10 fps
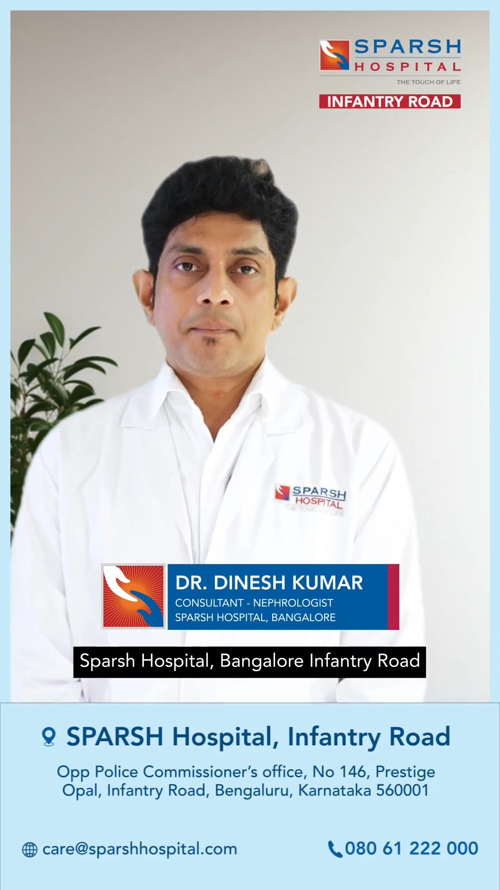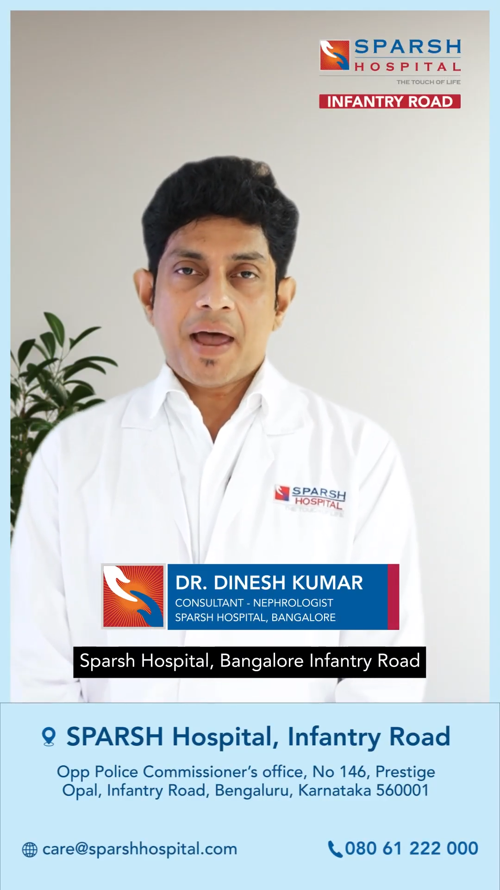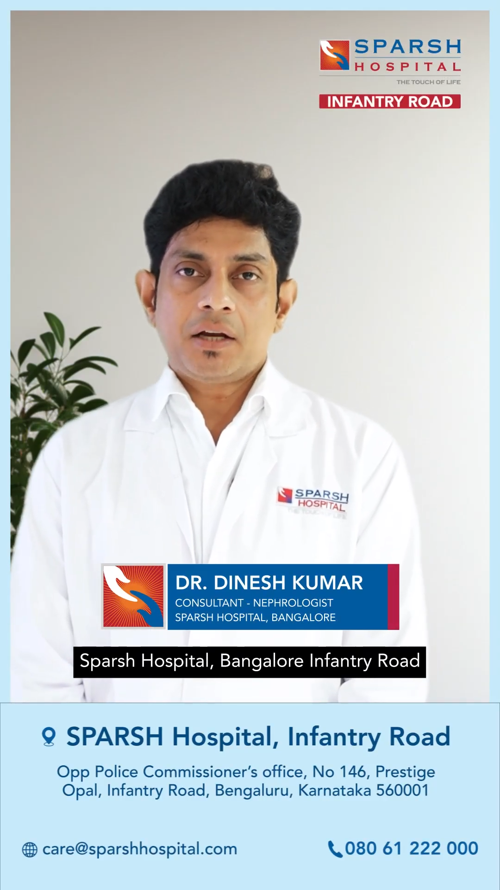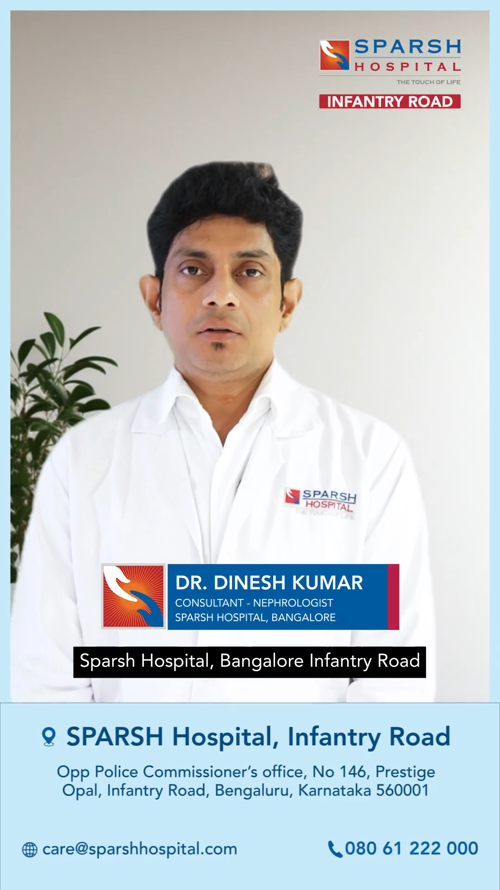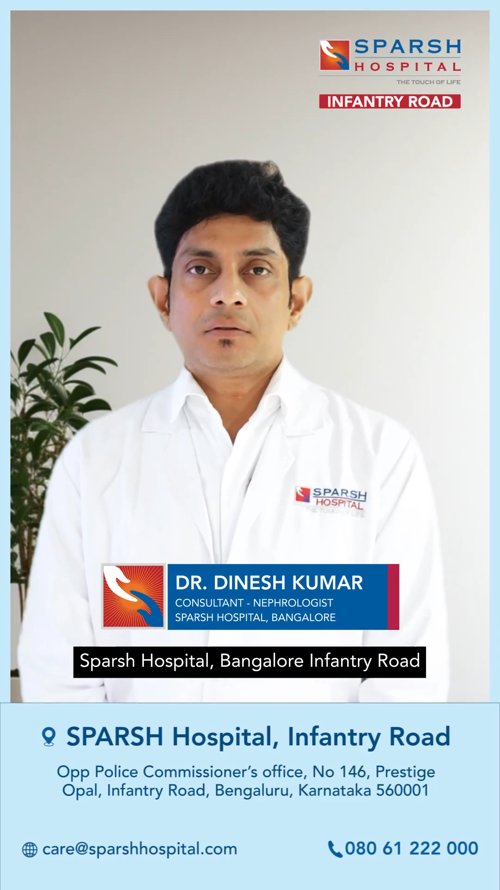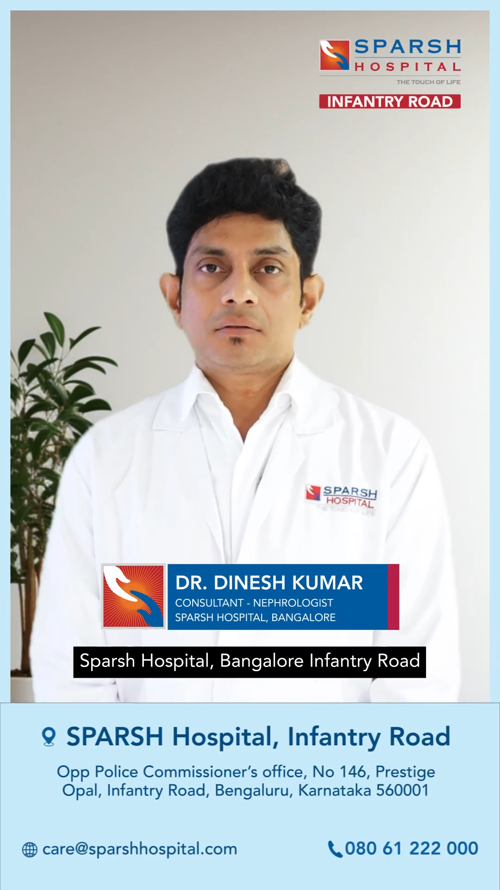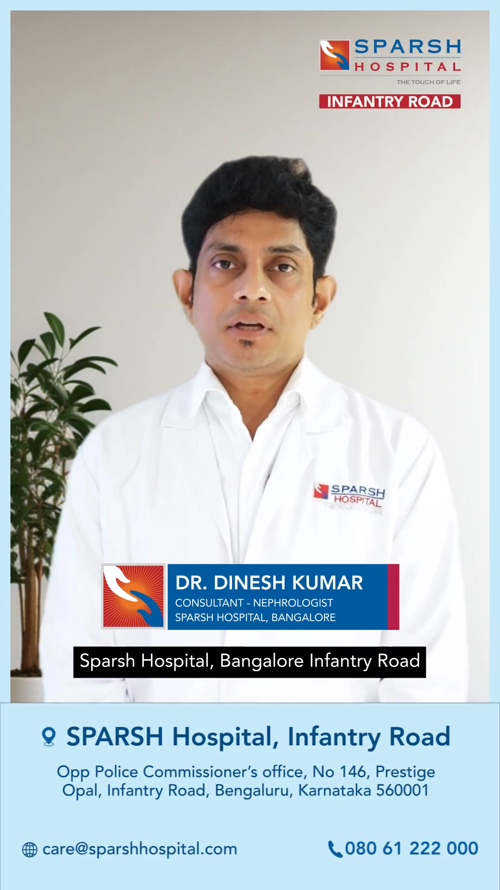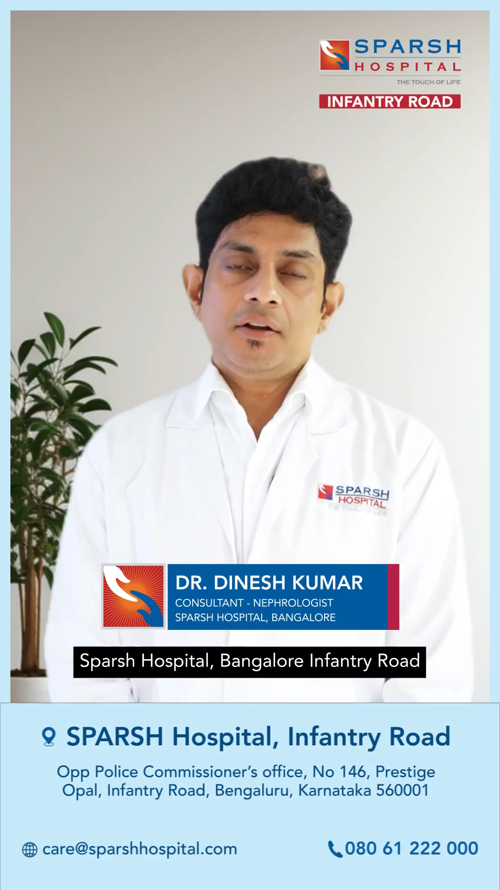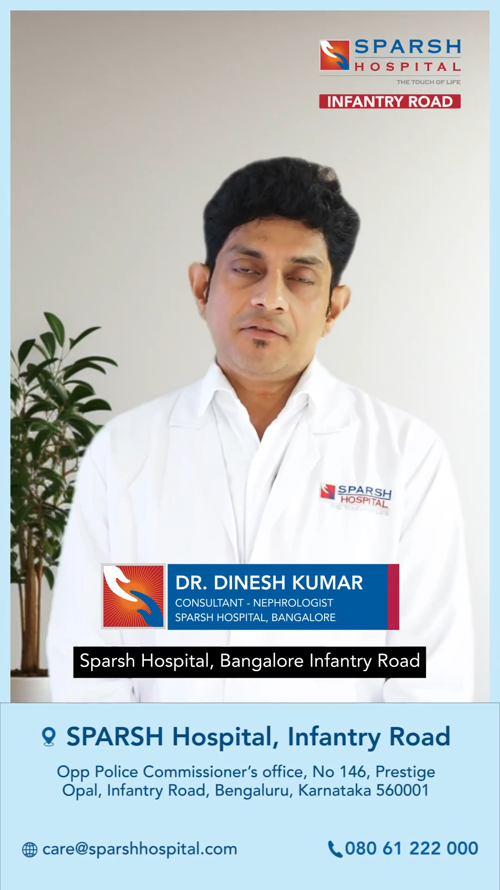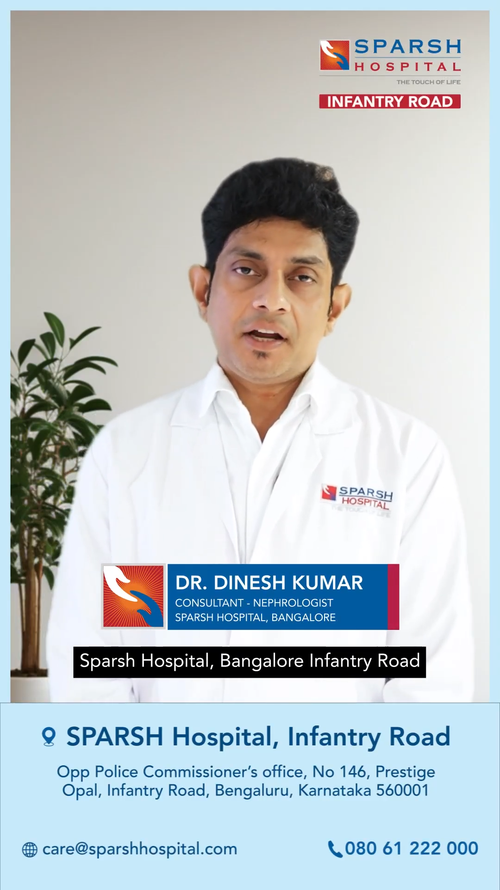Bangalore,
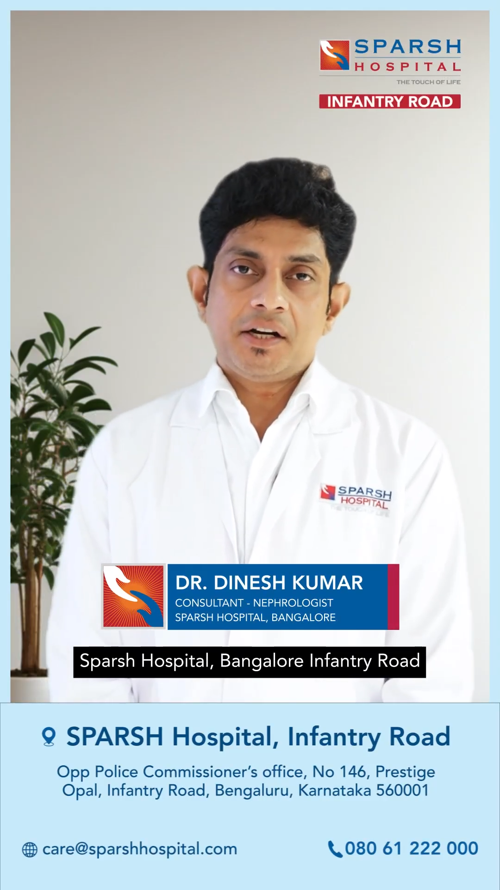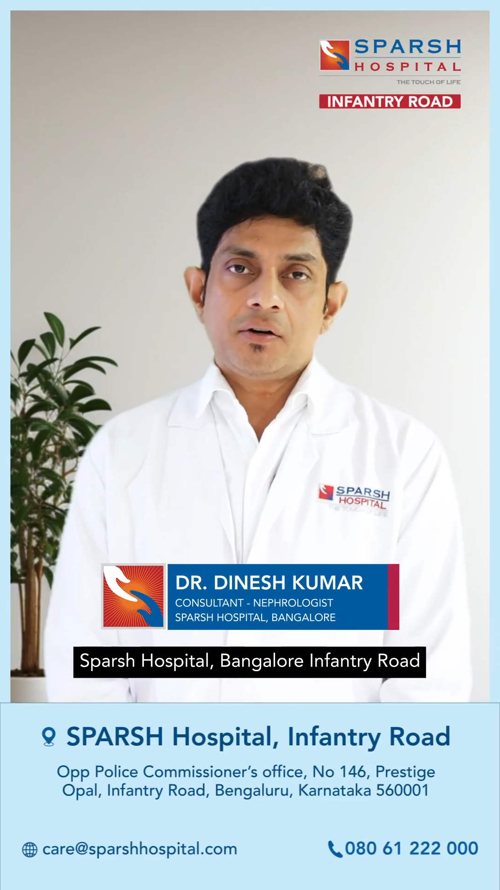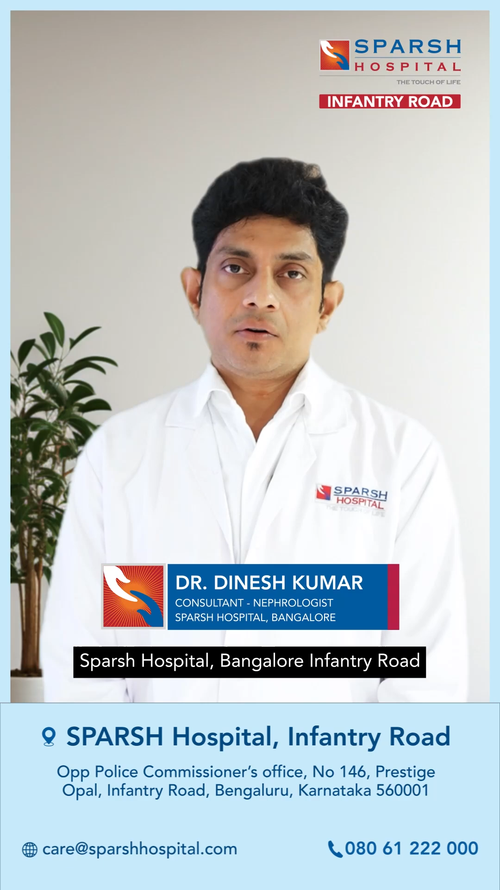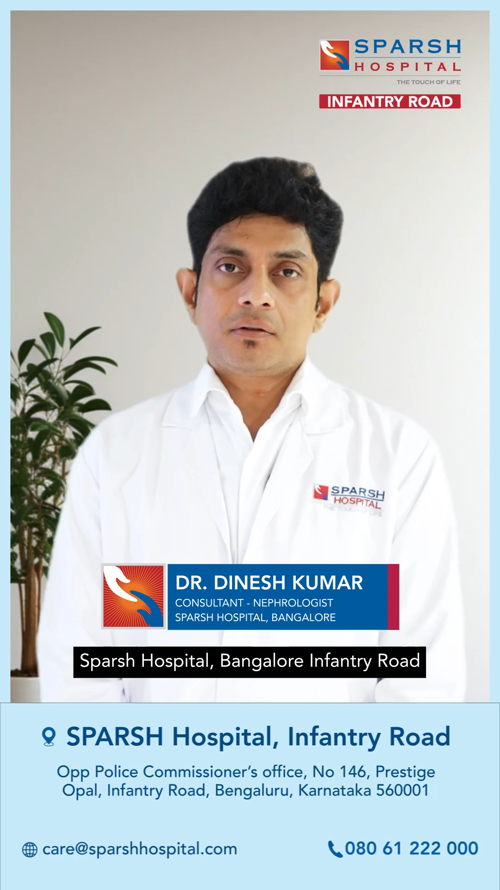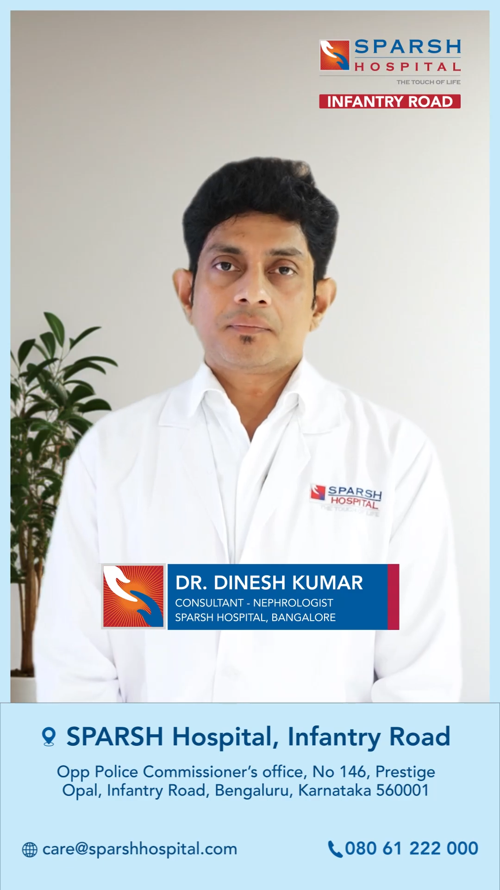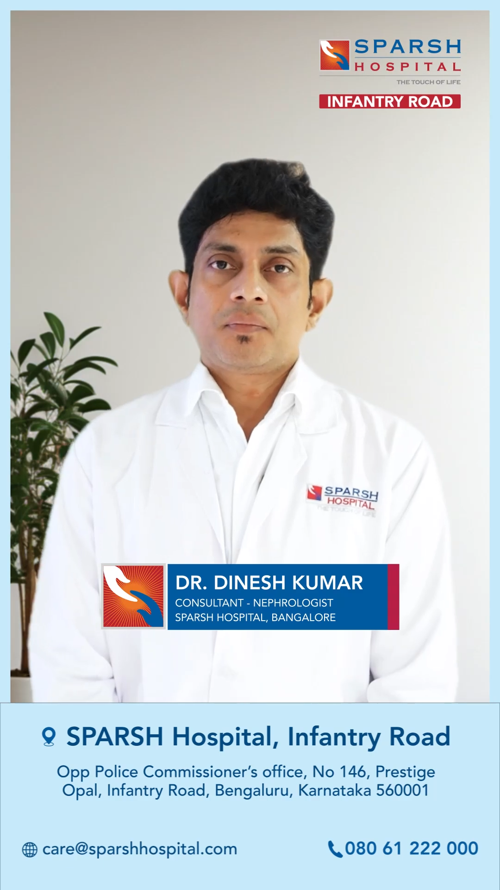Infantry Road.